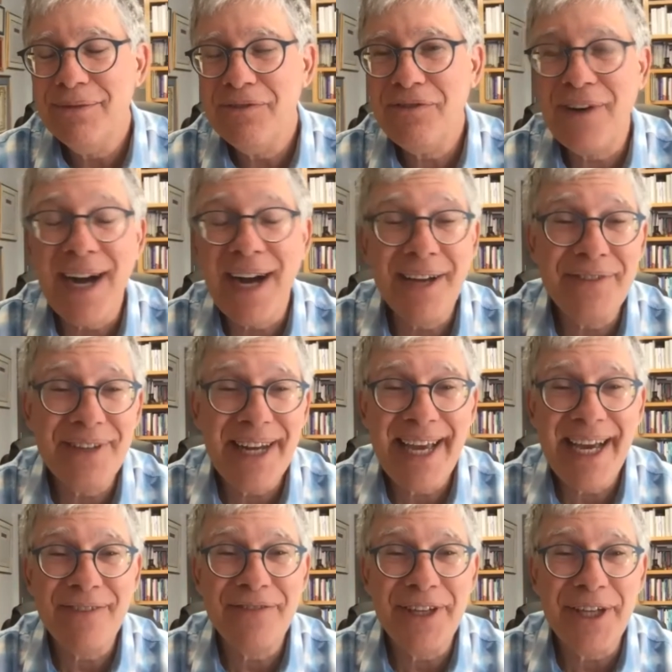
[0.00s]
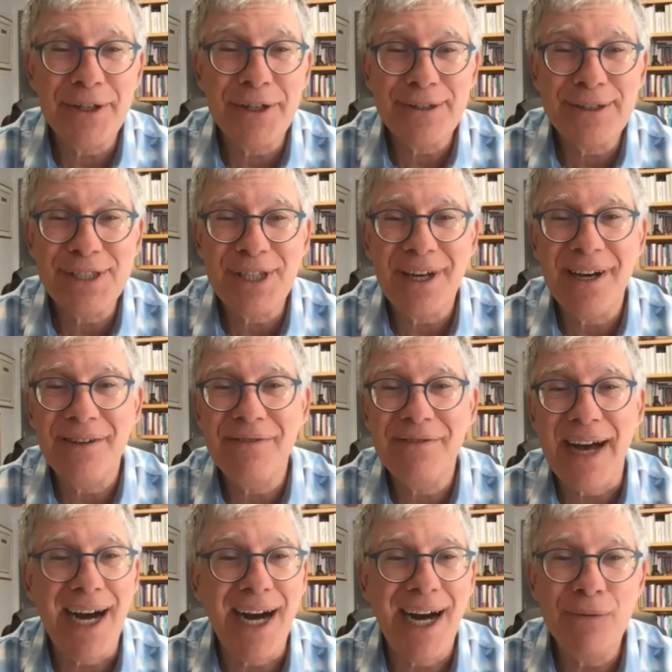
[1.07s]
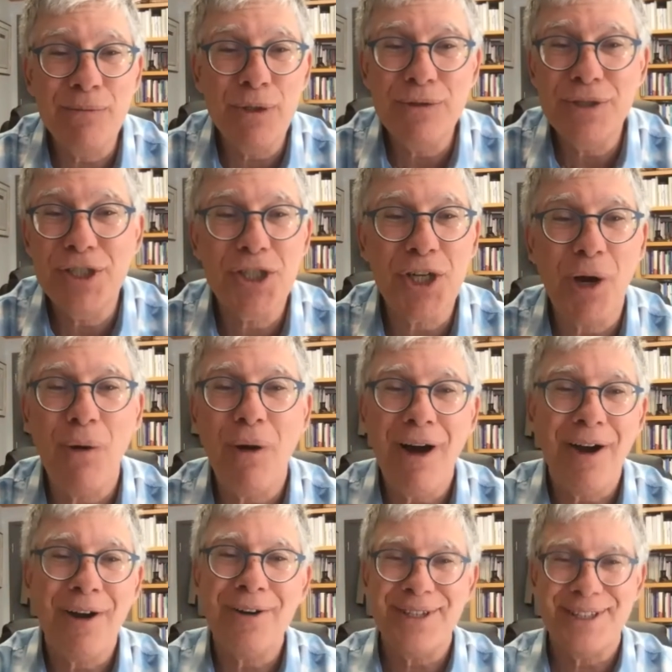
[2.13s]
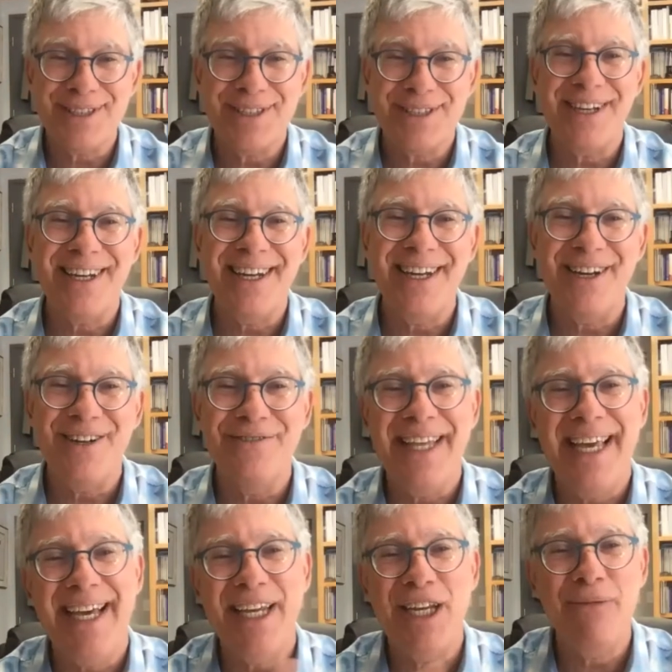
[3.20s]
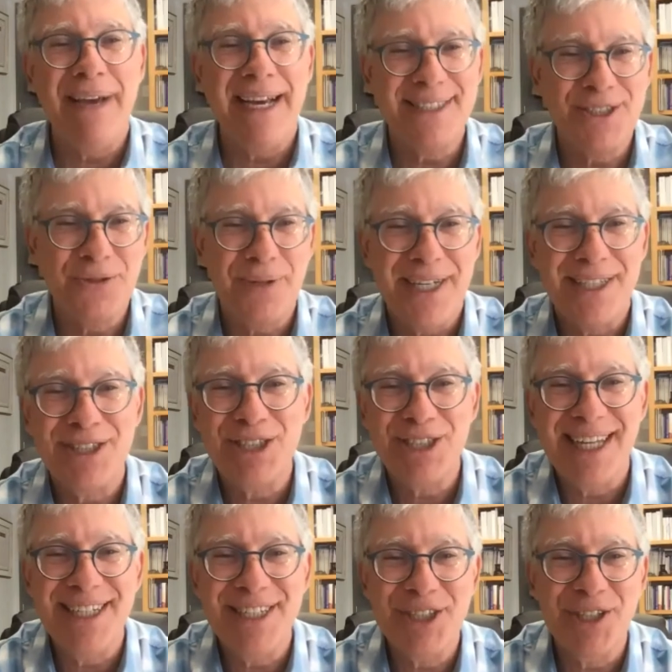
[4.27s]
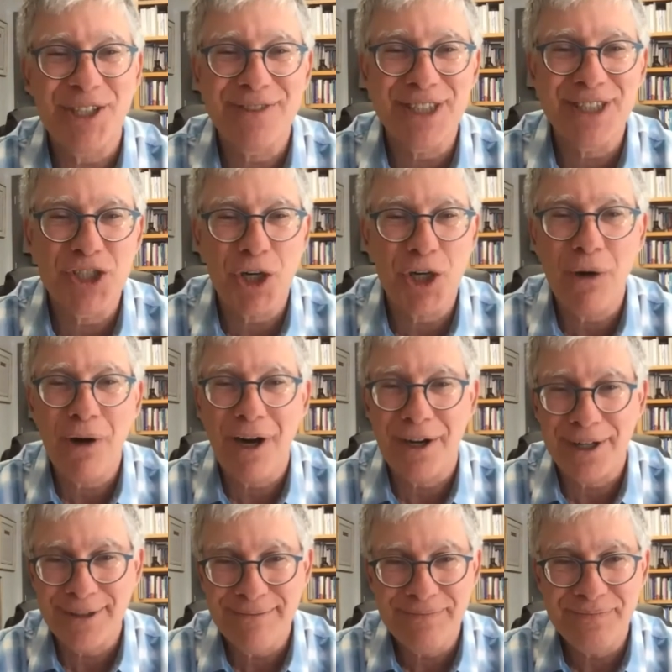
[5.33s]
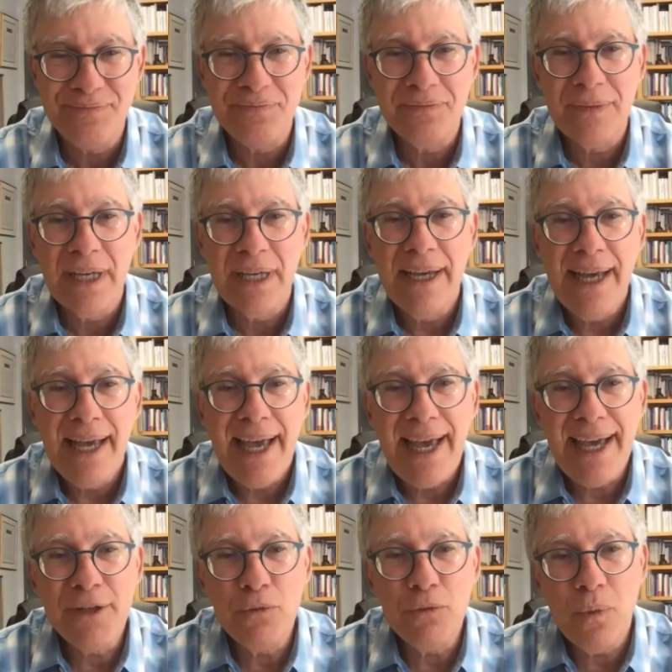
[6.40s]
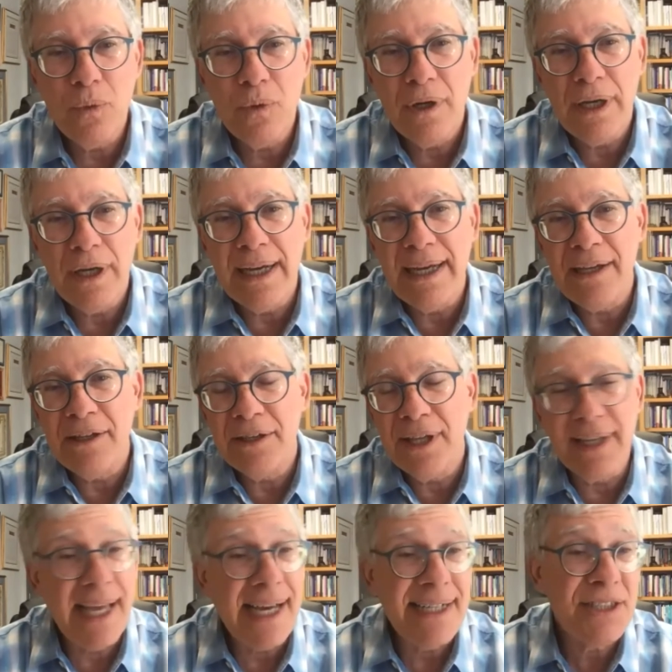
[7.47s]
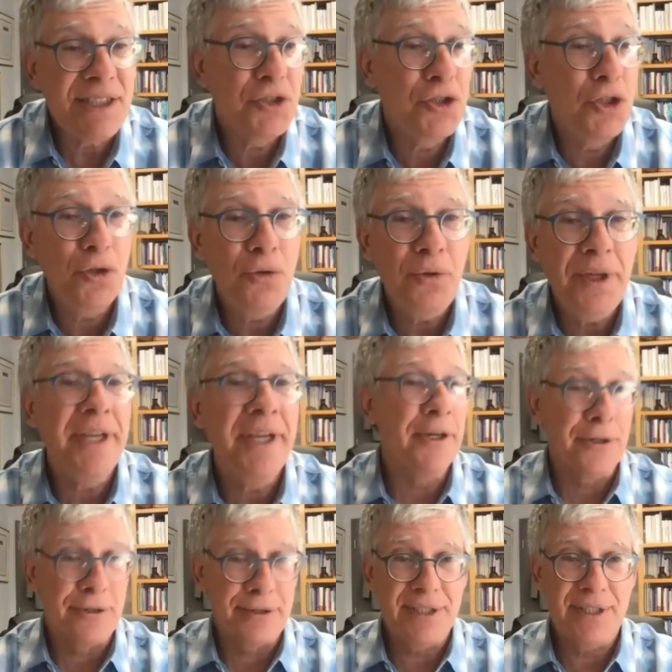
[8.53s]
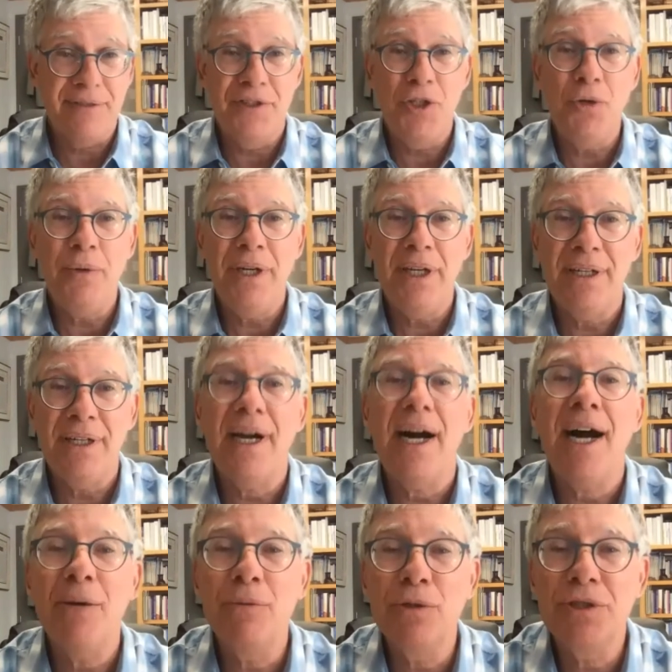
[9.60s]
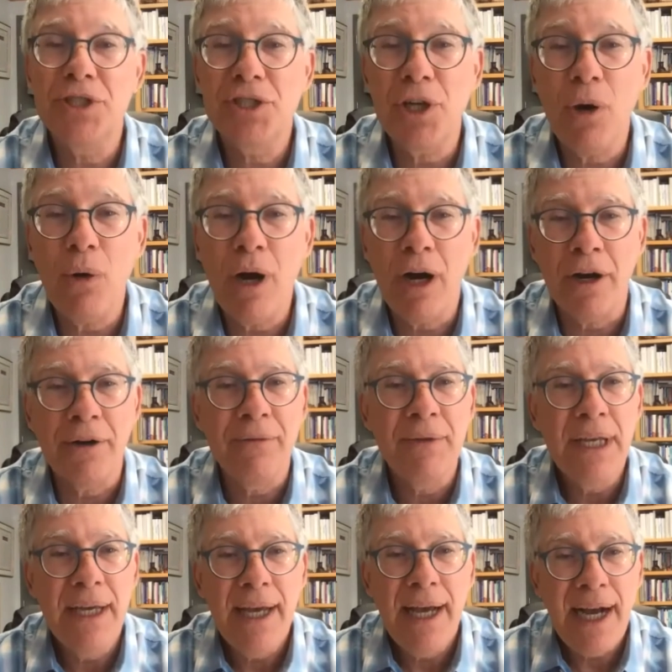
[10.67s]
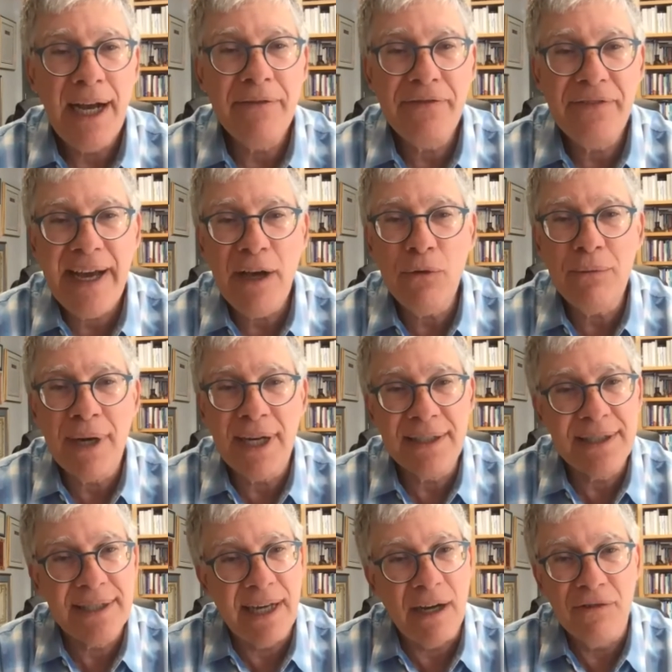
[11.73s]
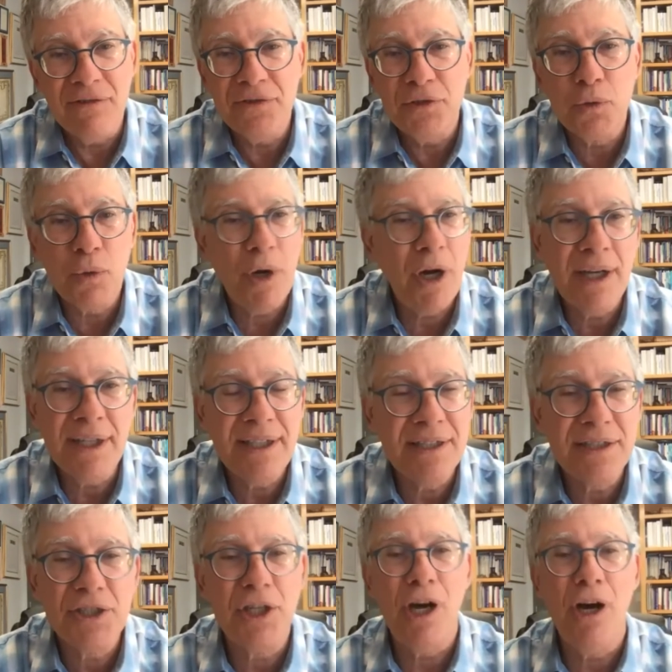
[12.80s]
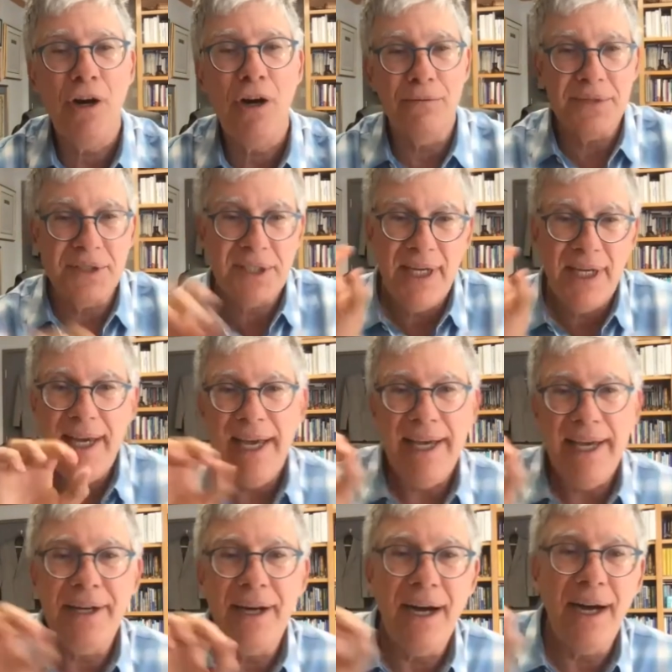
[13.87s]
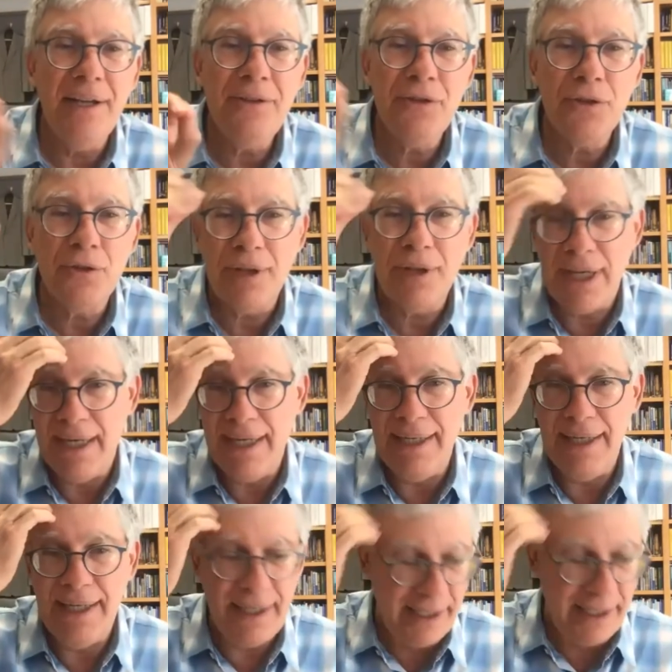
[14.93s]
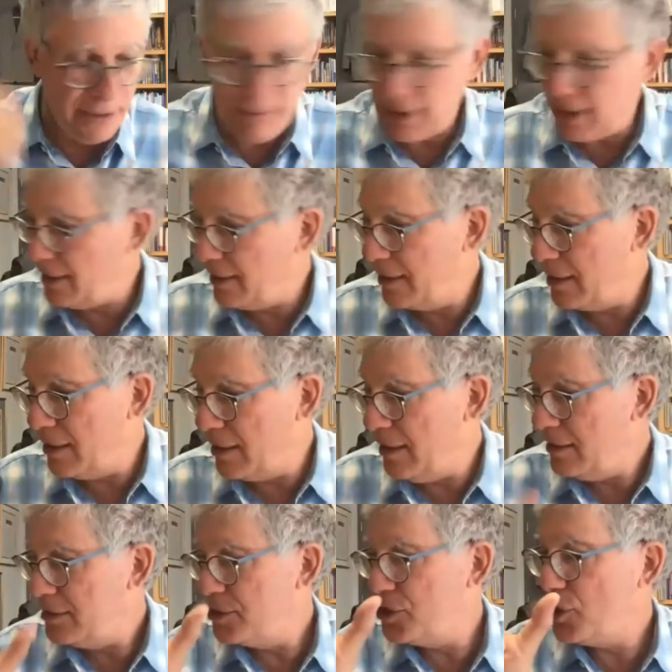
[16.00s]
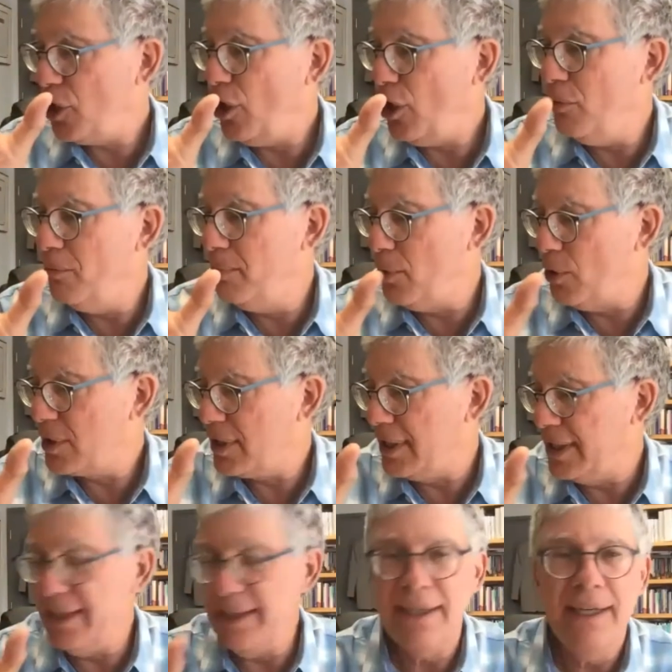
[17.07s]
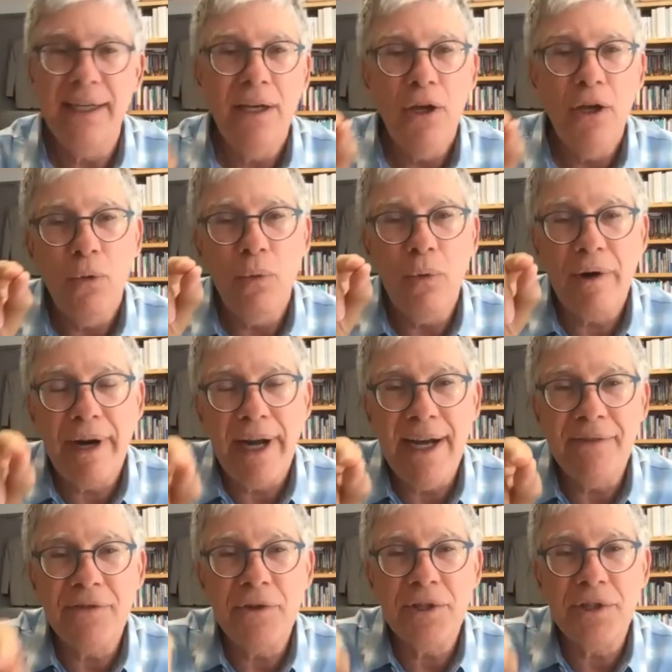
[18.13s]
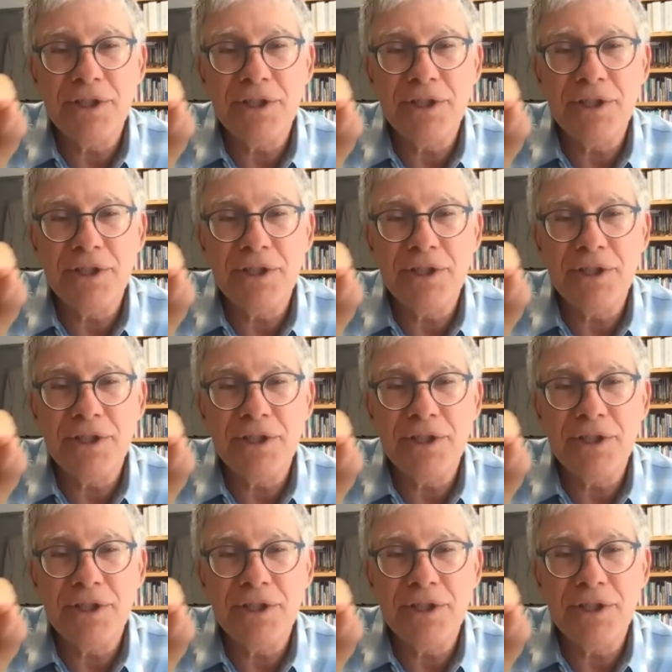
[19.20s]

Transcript: 5.5 years of Amud Zohar, the studying of Danny Matt's translation of the Zohar. And the last 2 years of doing Amud Zohar, I found myself drawn to Psalms and underlining in my little Psalm booklet wherever the